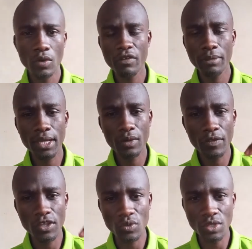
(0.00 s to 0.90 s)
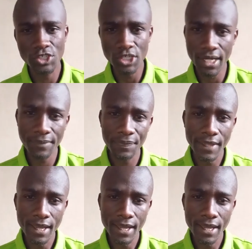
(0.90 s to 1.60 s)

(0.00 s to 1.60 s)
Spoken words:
We begin with the judiciary.